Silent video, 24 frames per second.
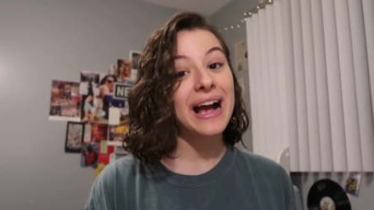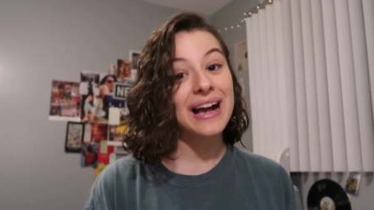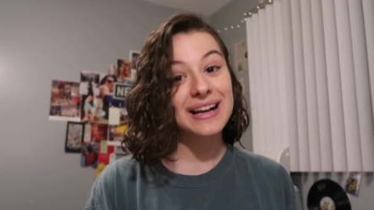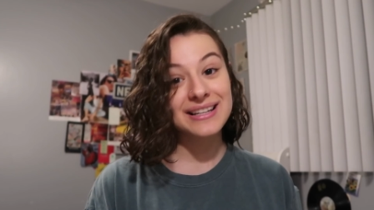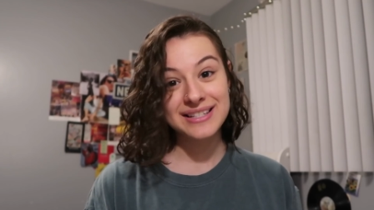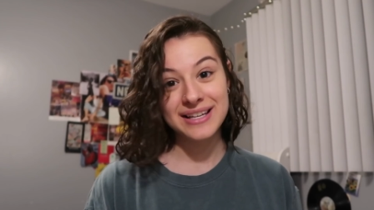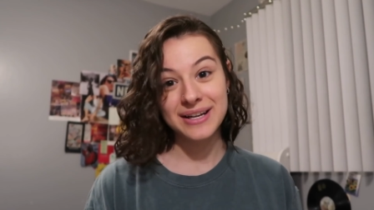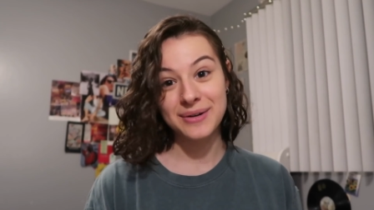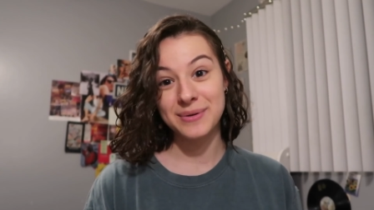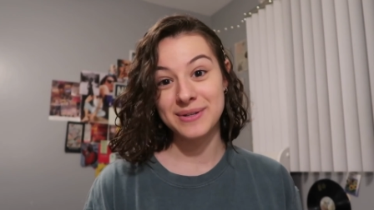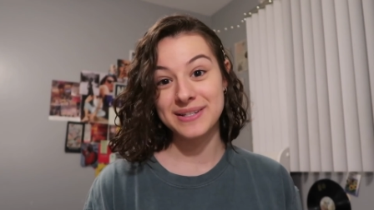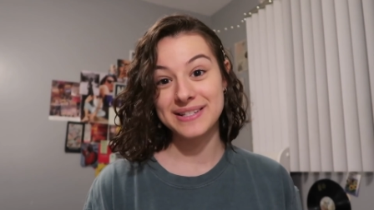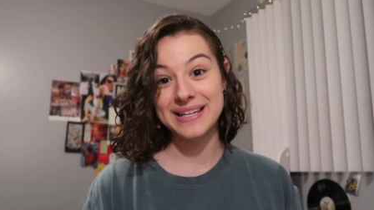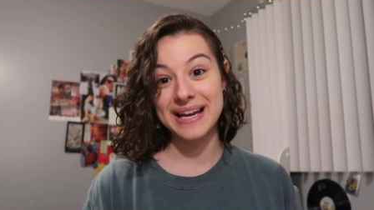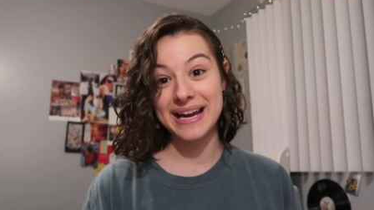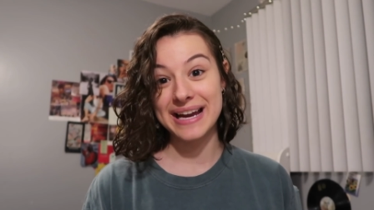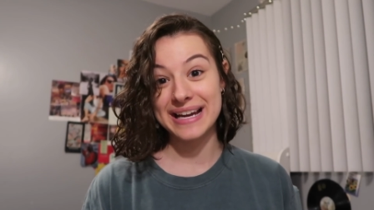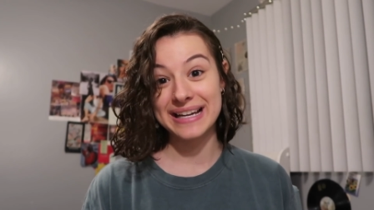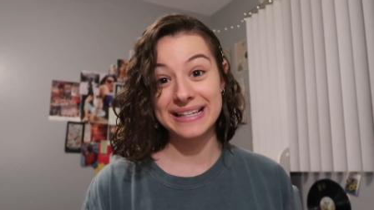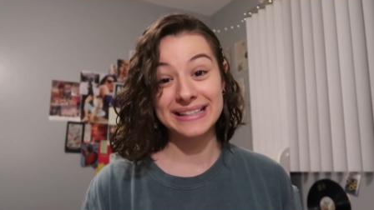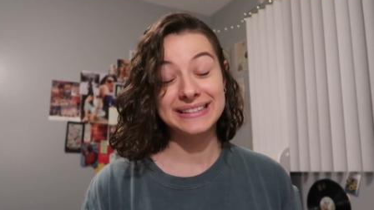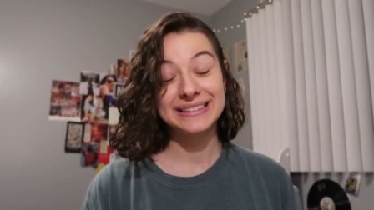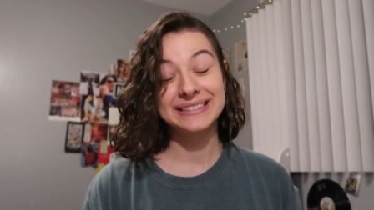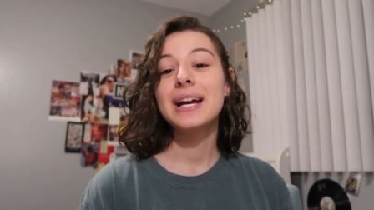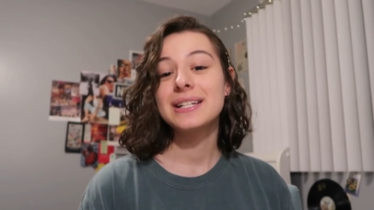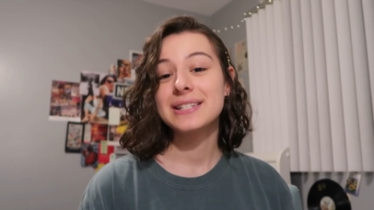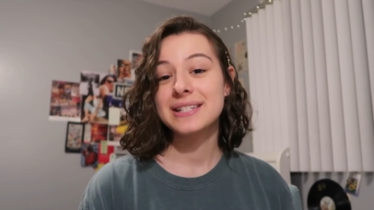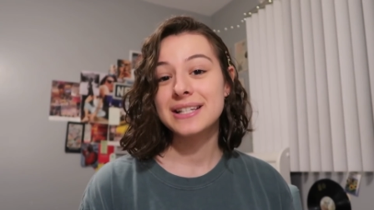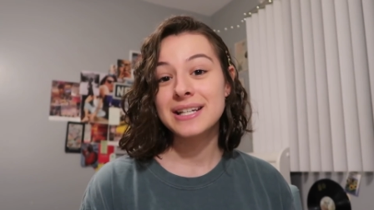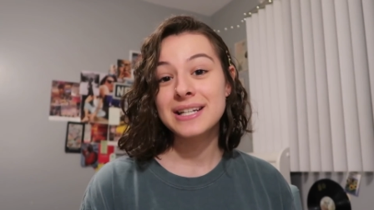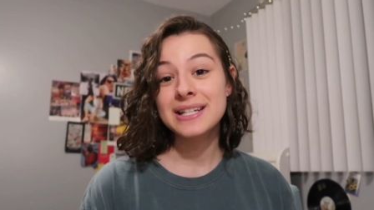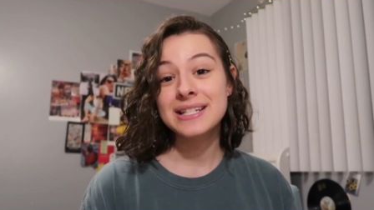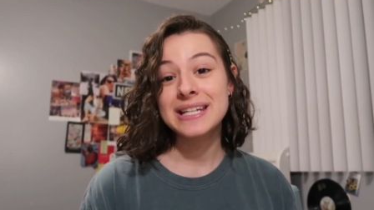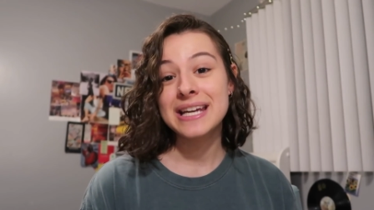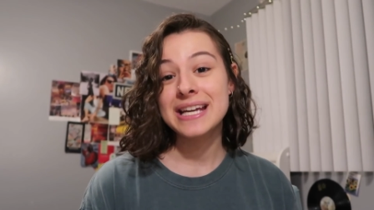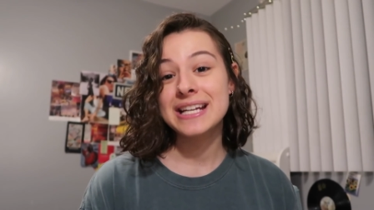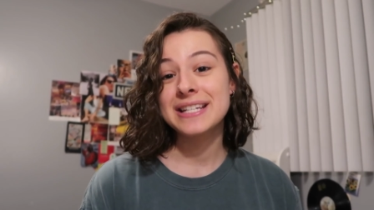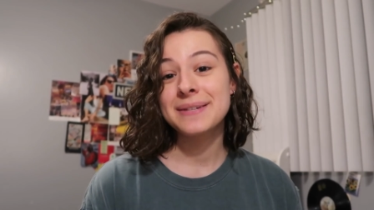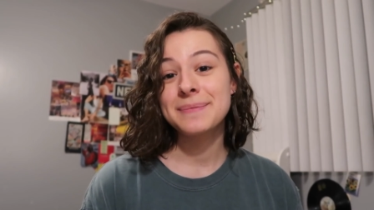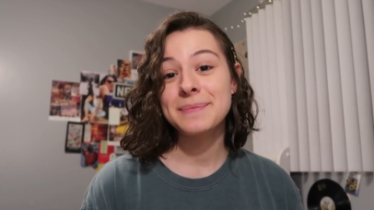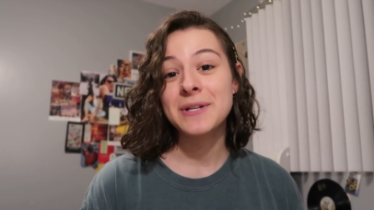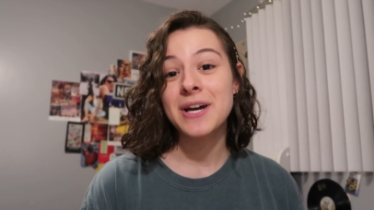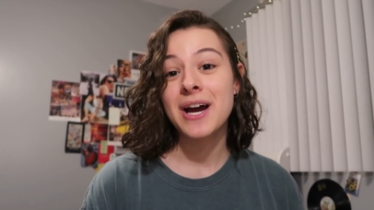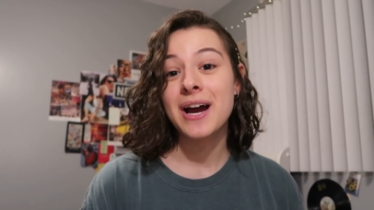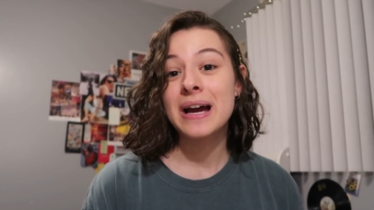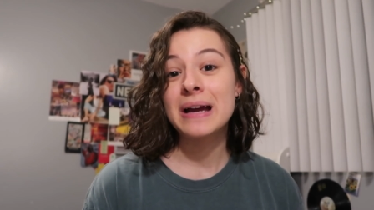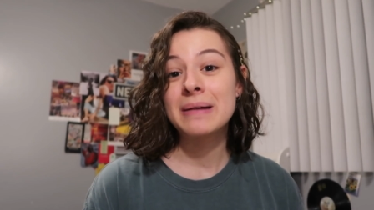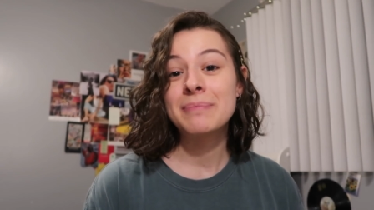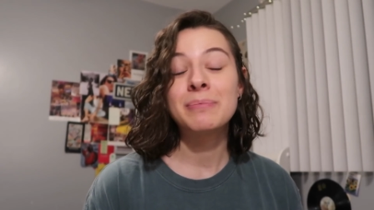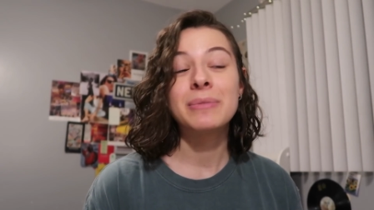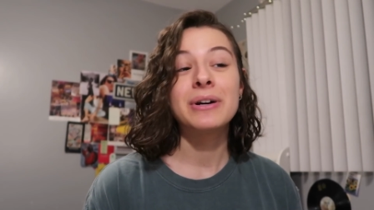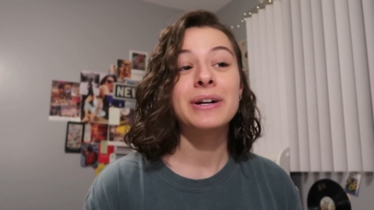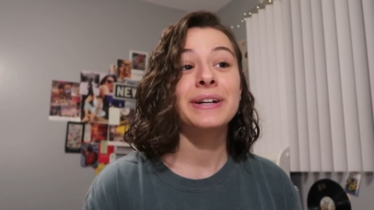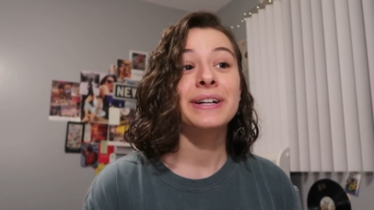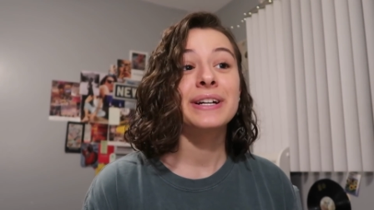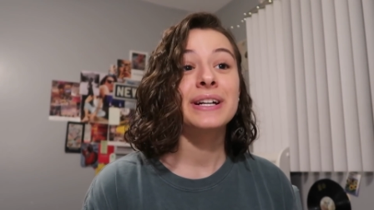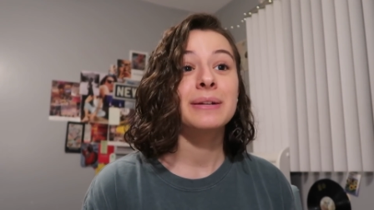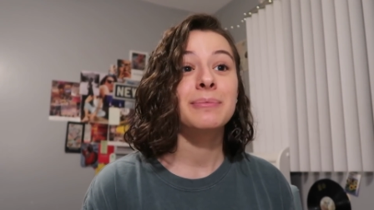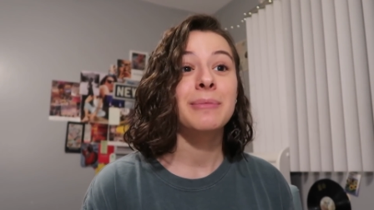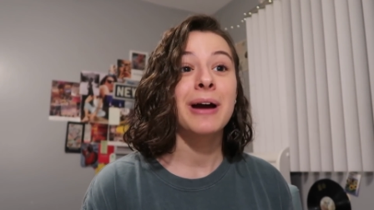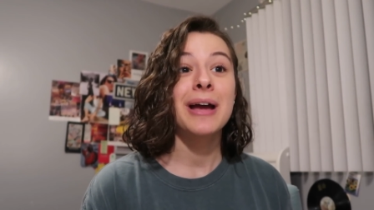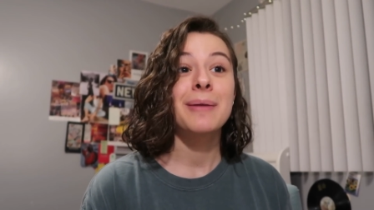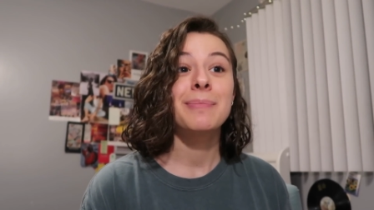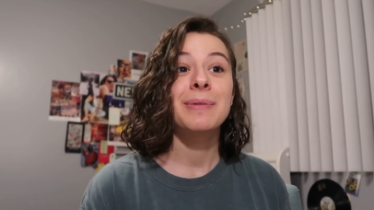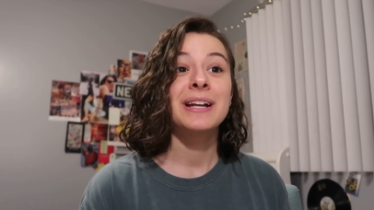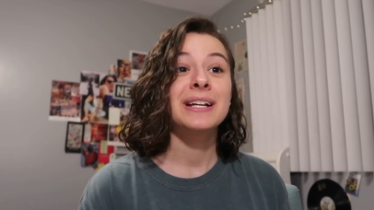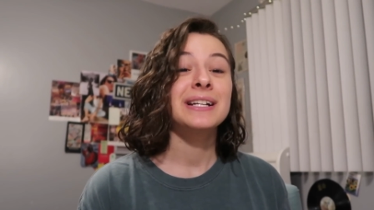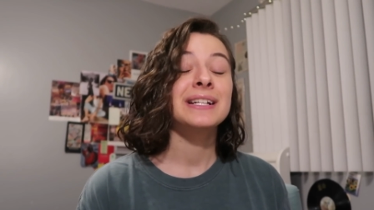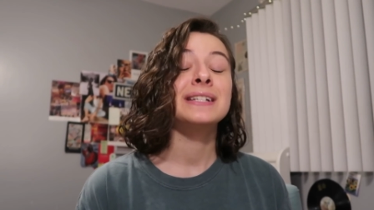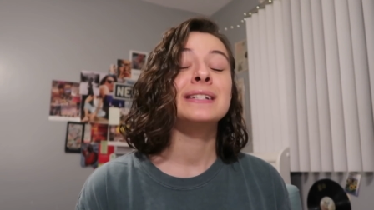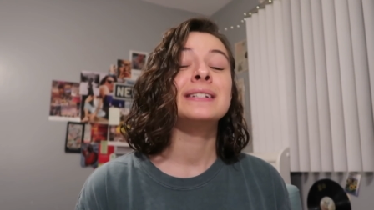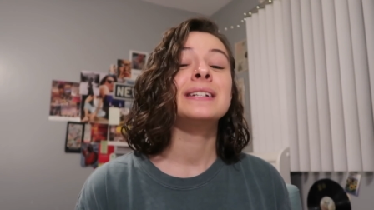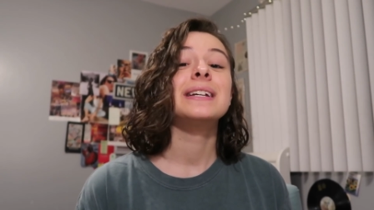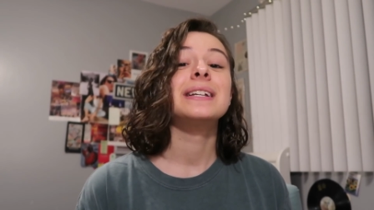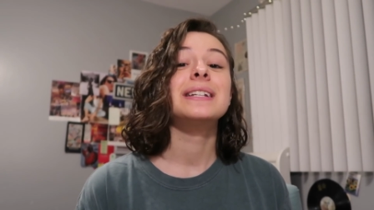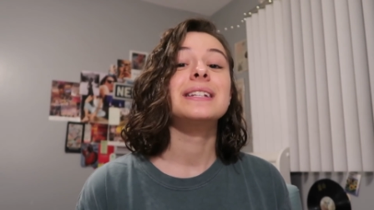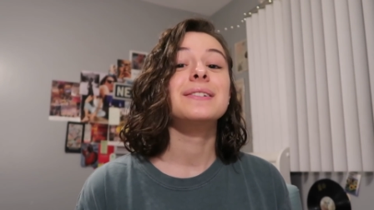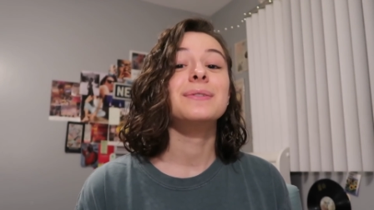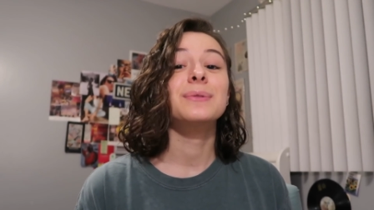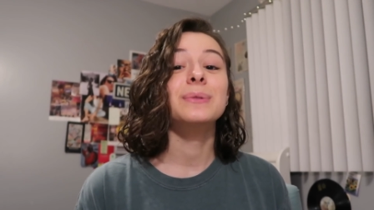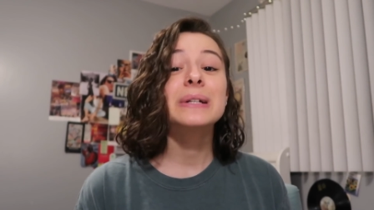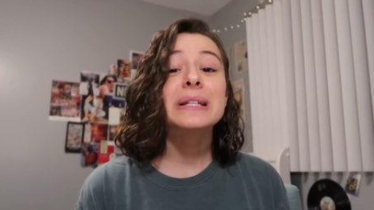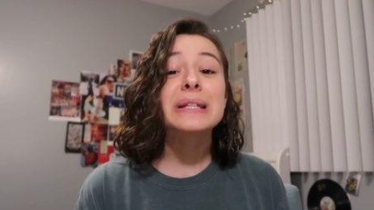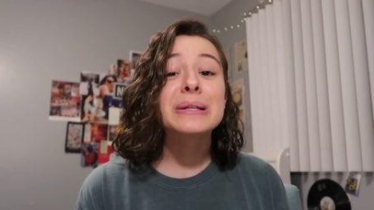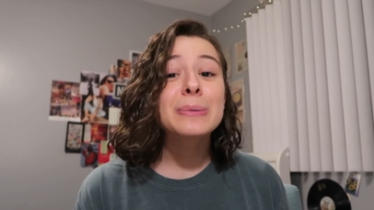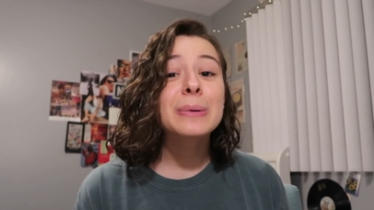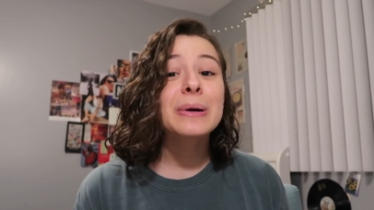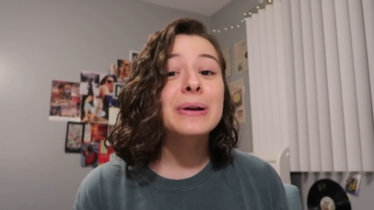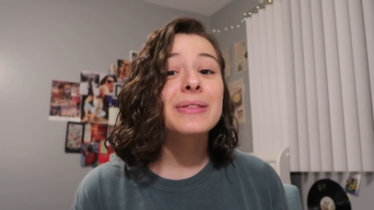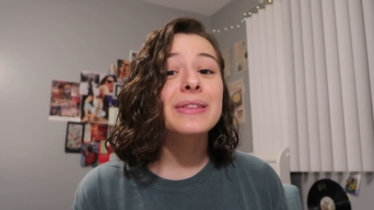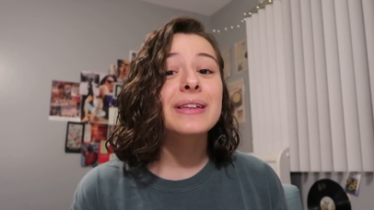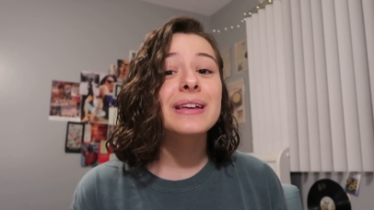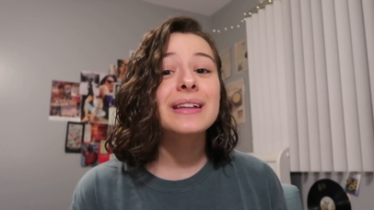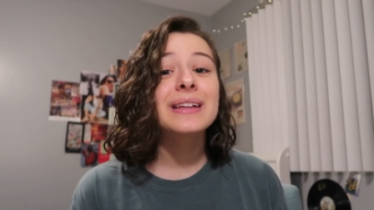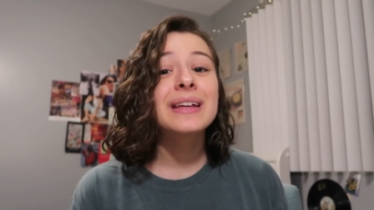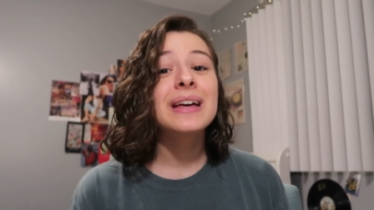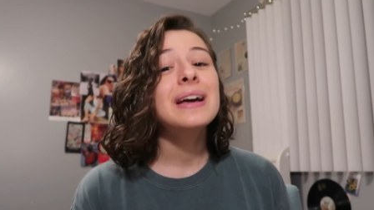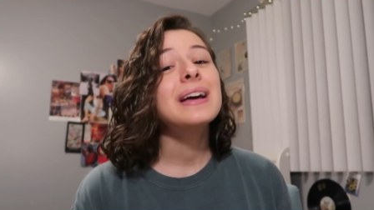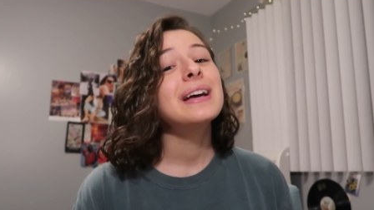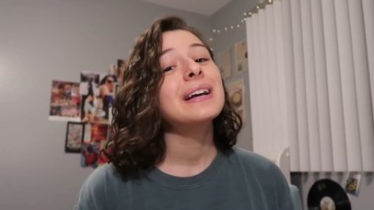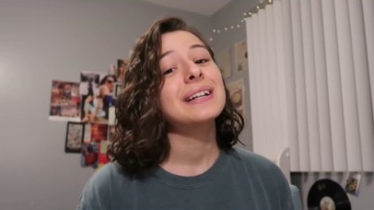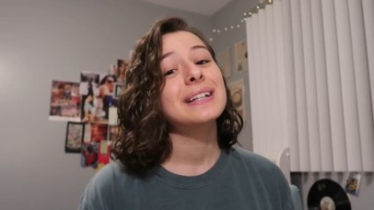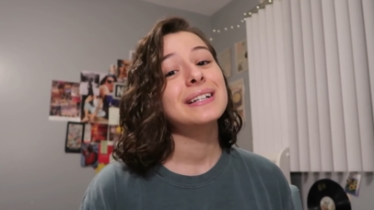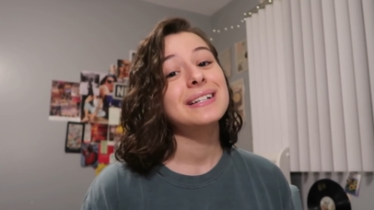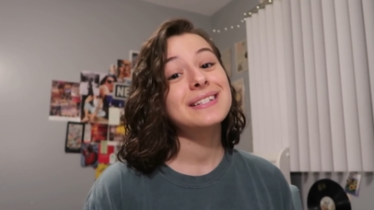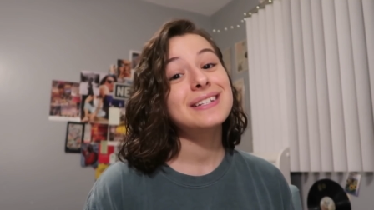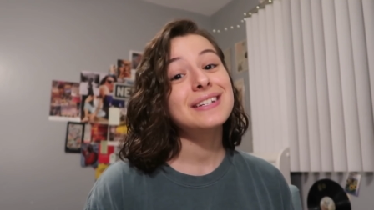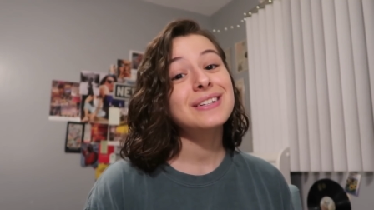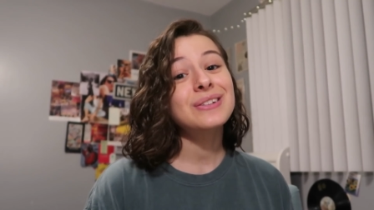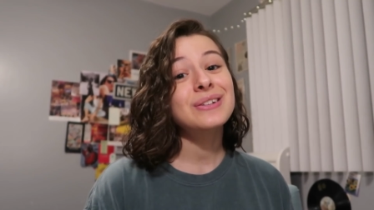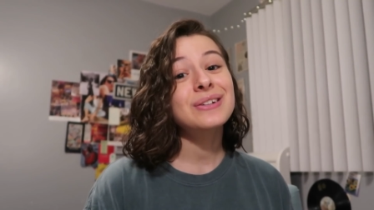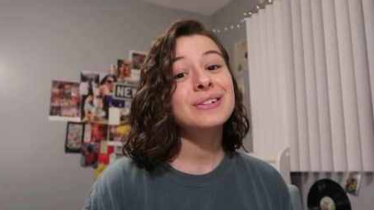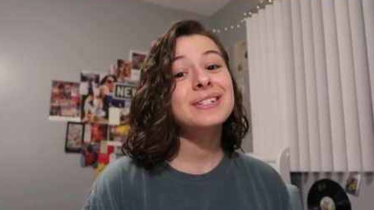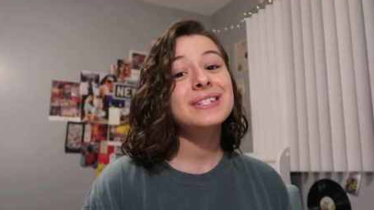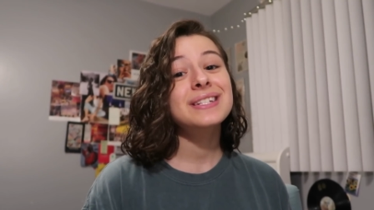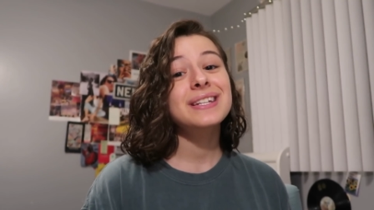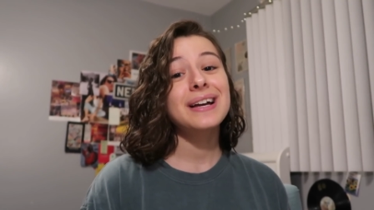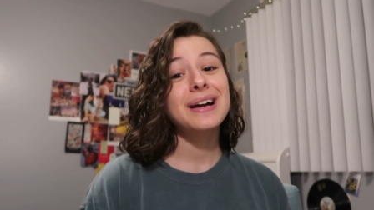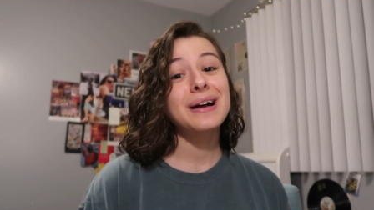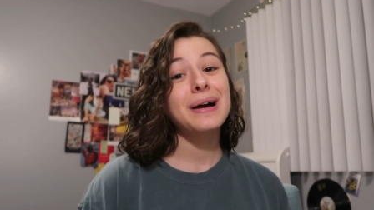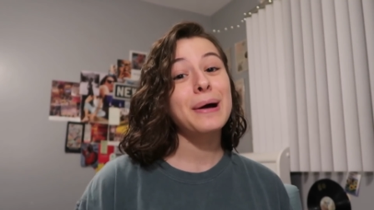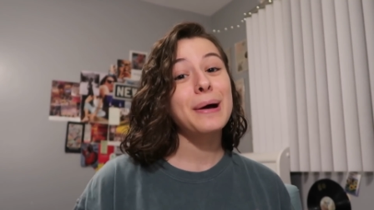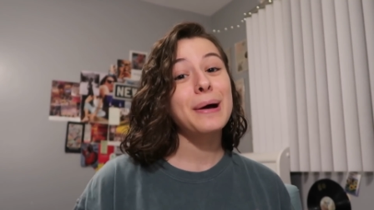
As I was saying, it's gonna take some time, but in my opinion, it's really worth it because it looks